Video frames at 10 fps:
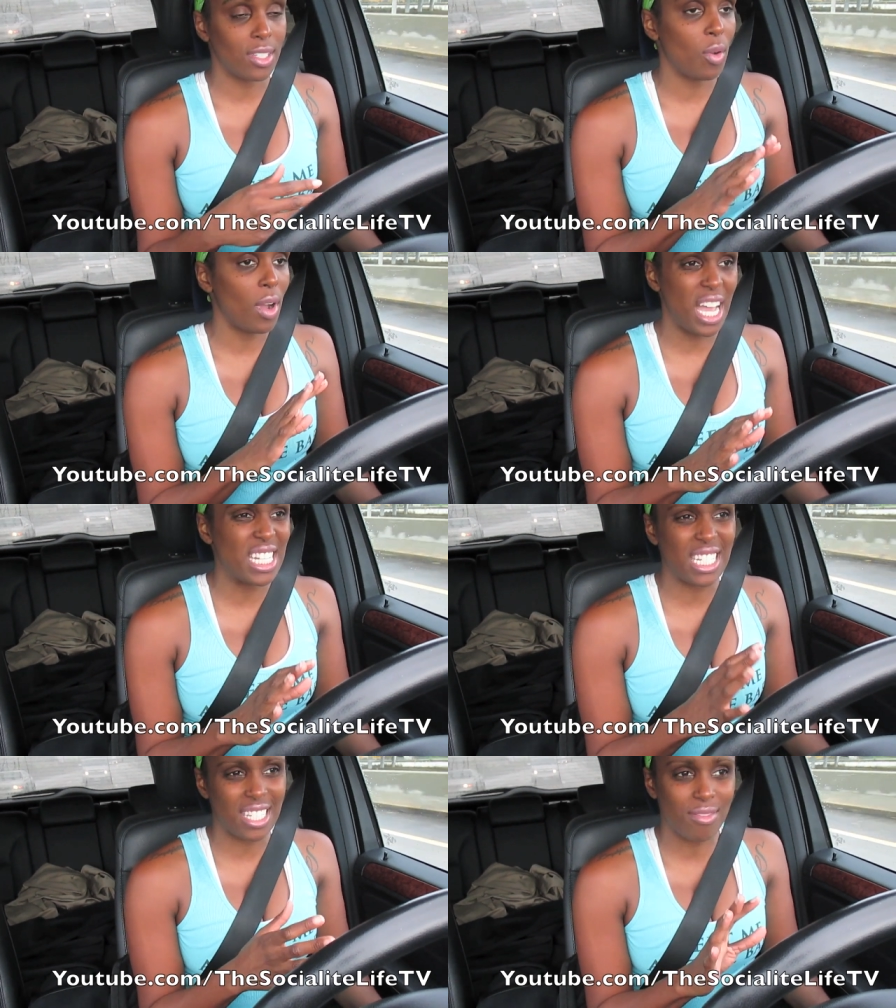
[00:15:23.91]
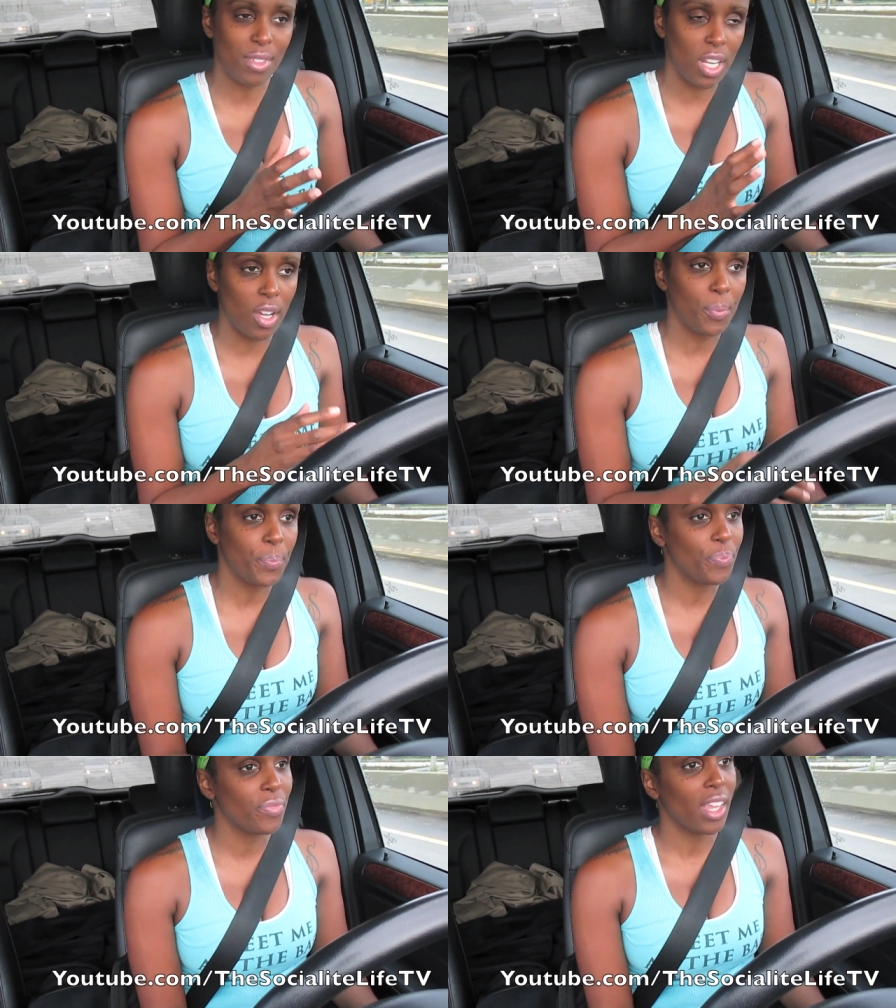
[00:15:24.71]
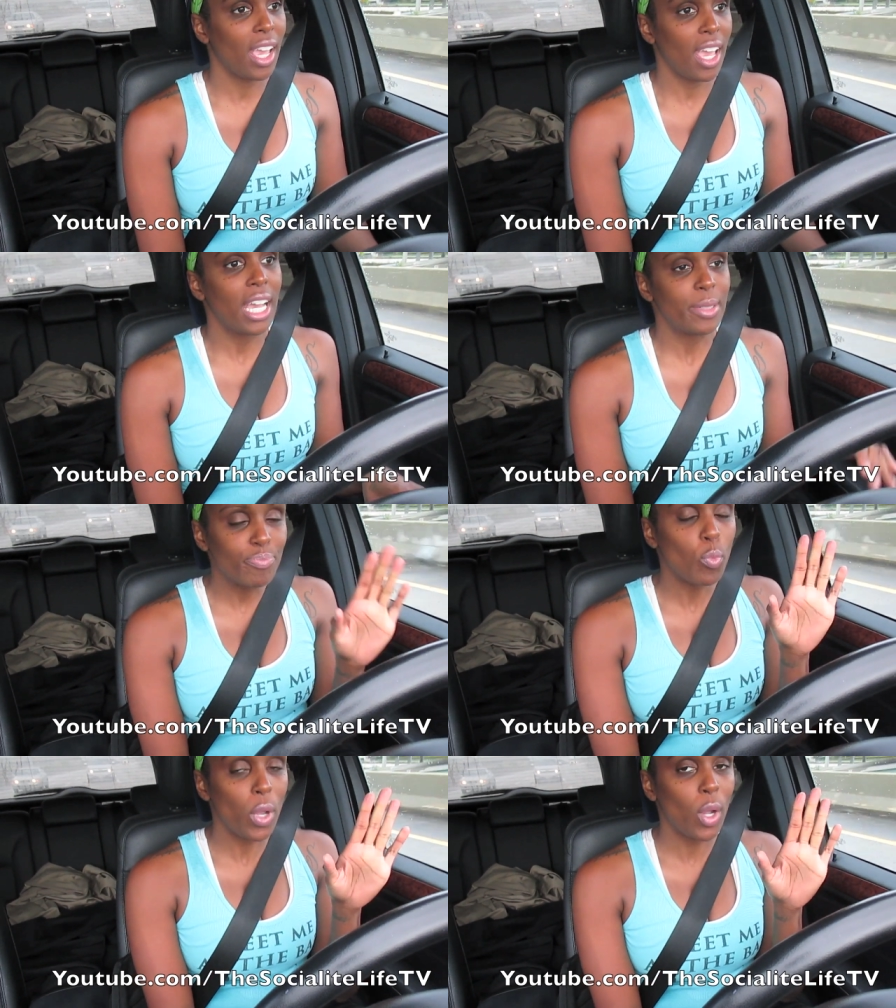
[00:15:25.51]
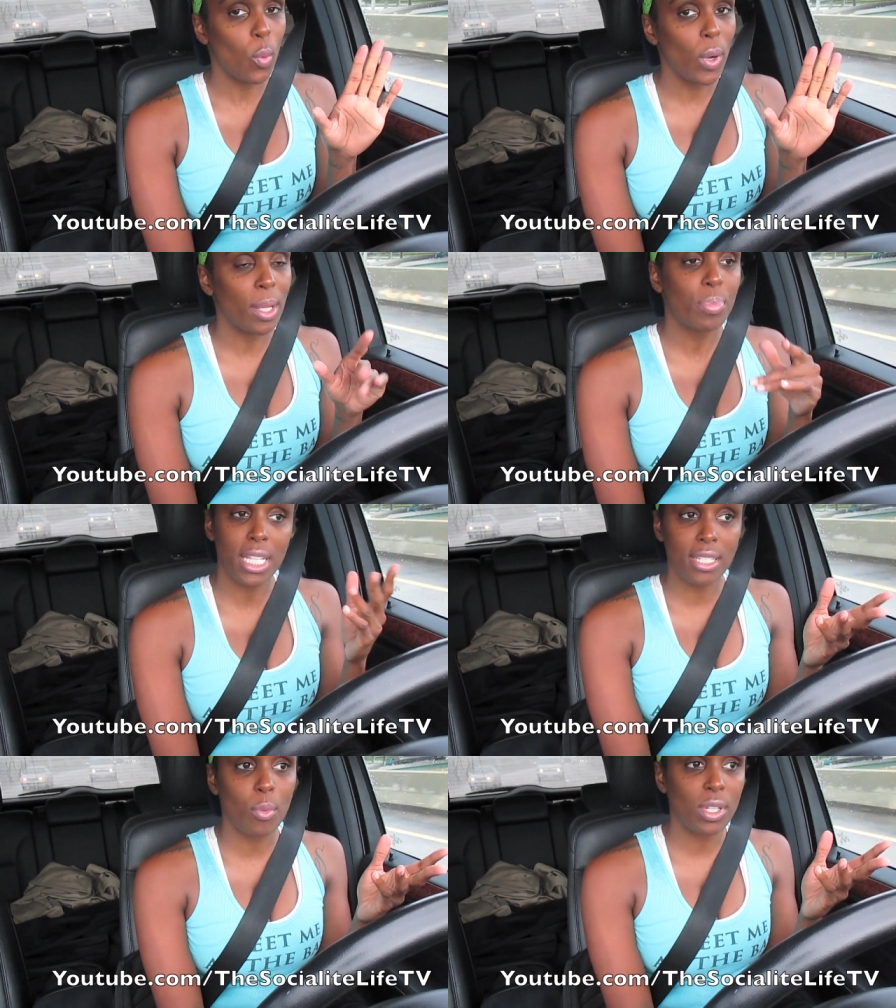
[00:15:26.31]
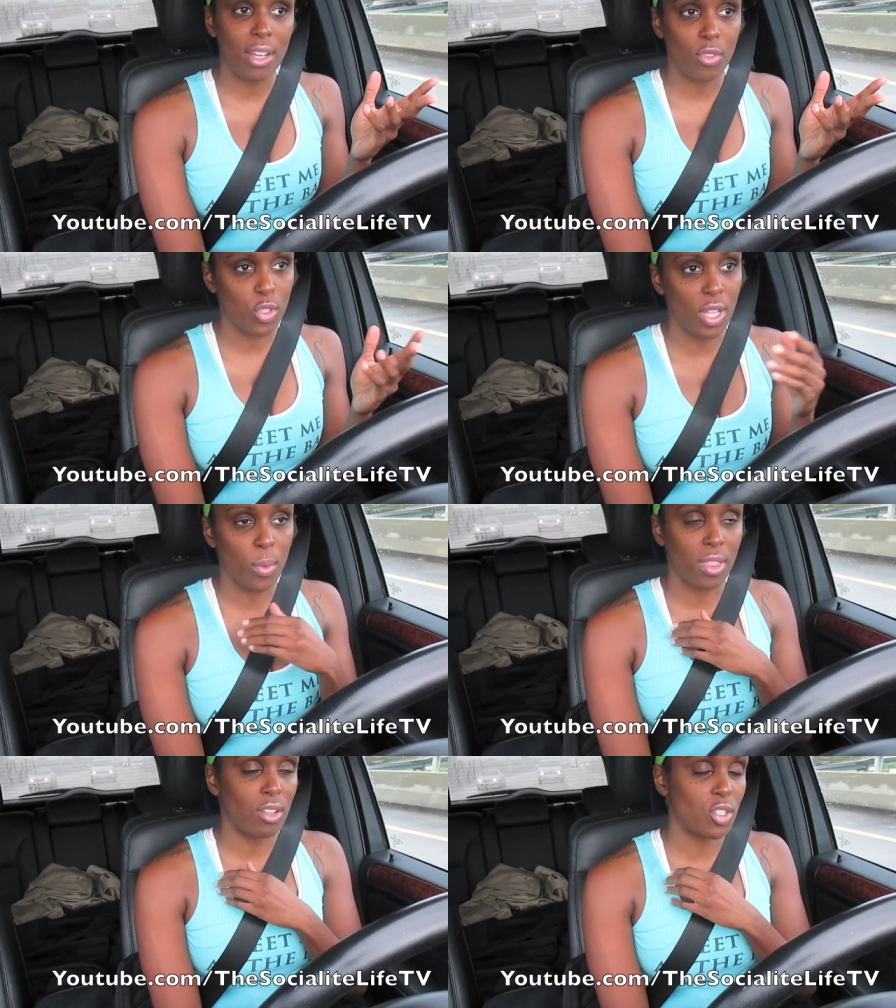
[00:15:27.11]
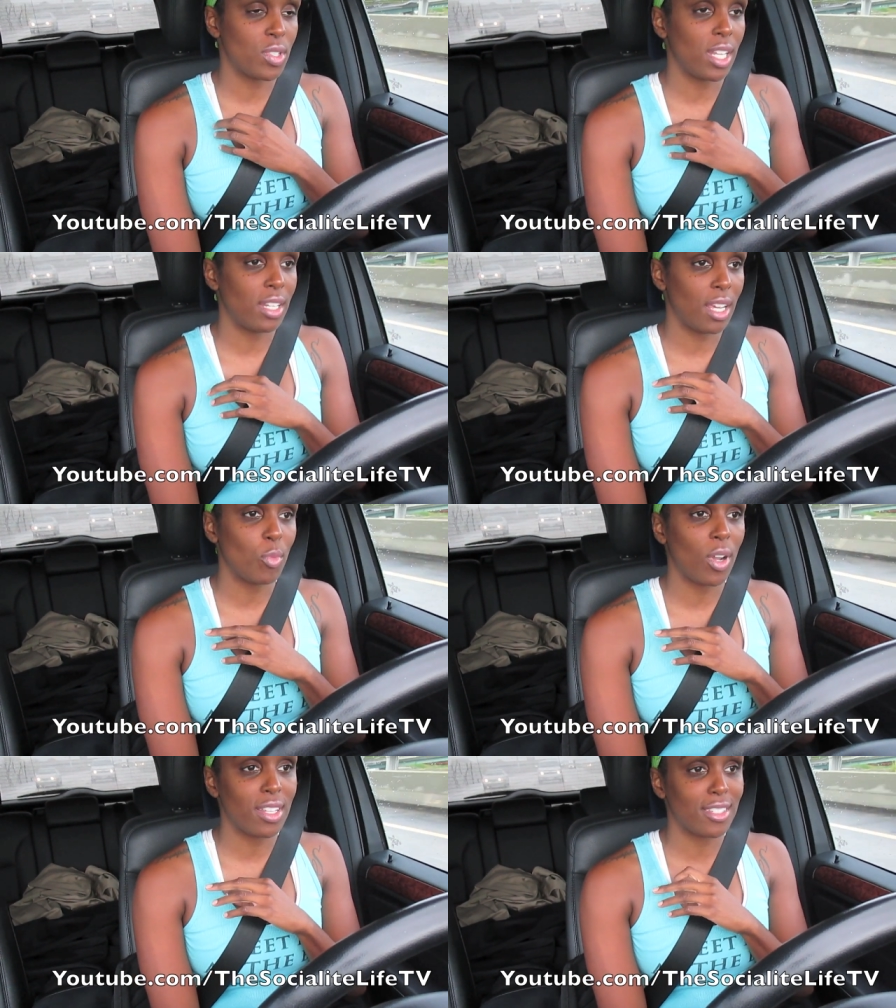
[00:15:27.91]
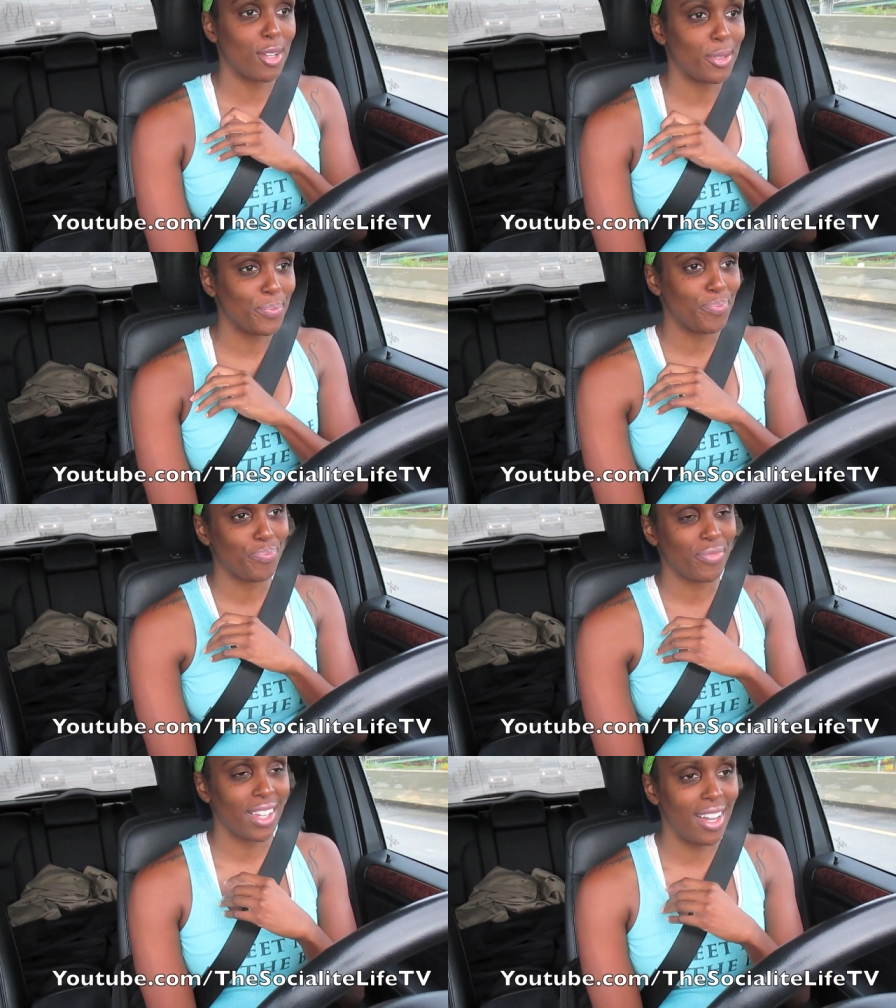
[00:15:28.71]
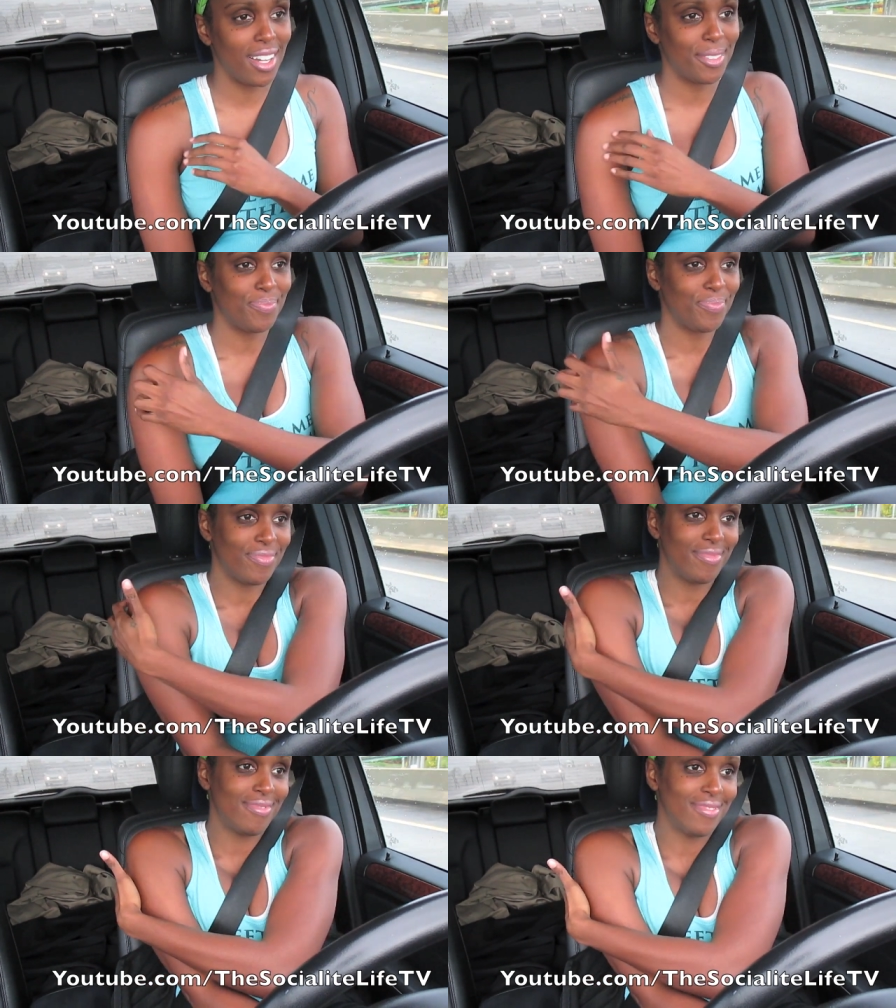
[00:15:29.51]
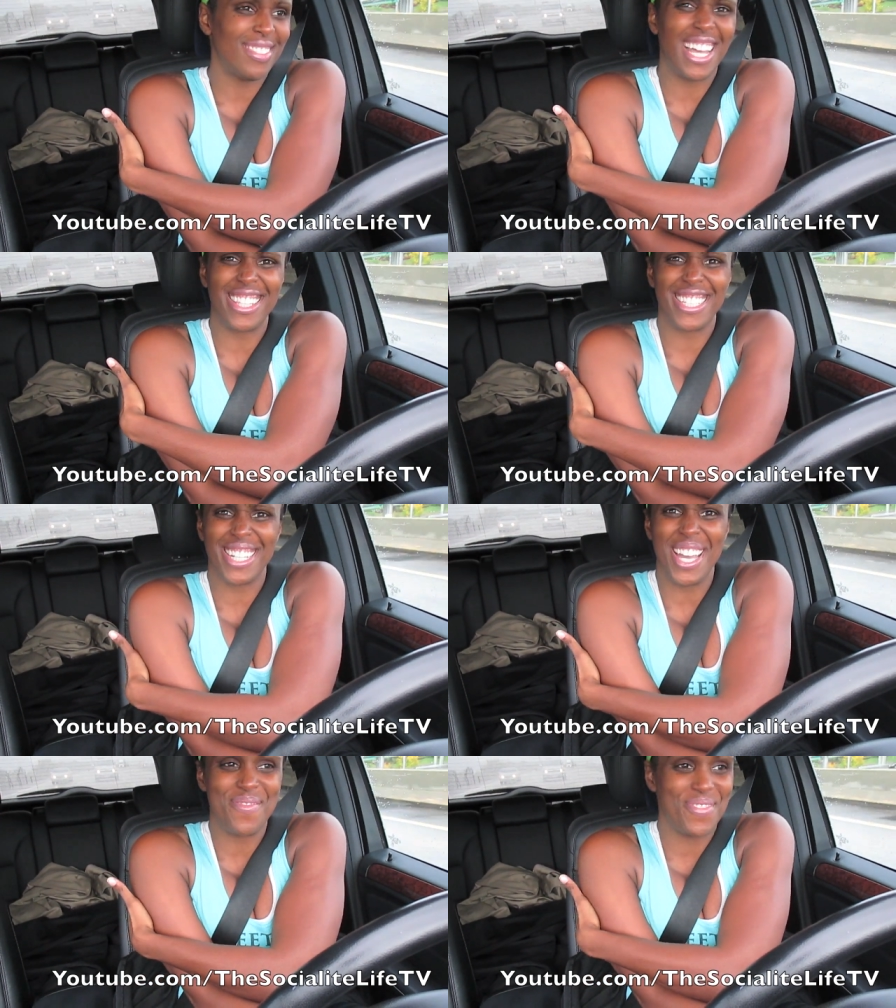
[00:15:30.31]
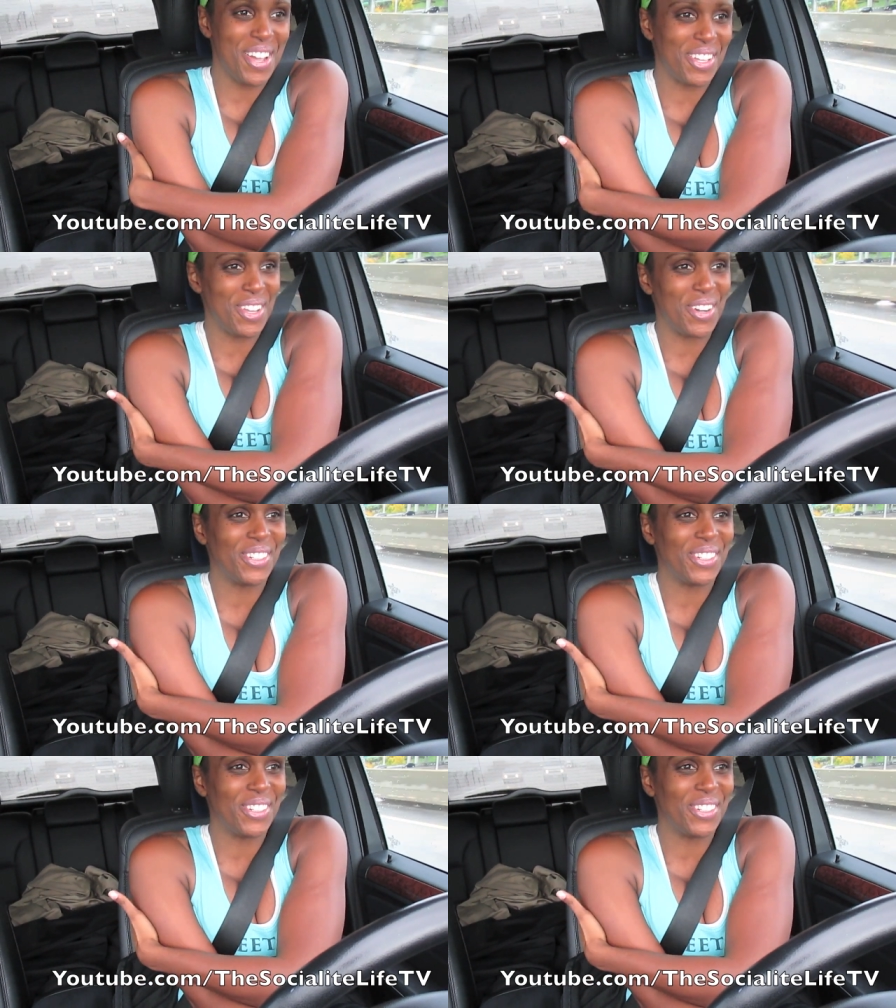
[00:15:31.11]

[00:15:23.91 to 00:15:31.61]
So, I just, you know, we gonna wait. Plus, I would never do that without you any damn way. So, um, not this time, y'all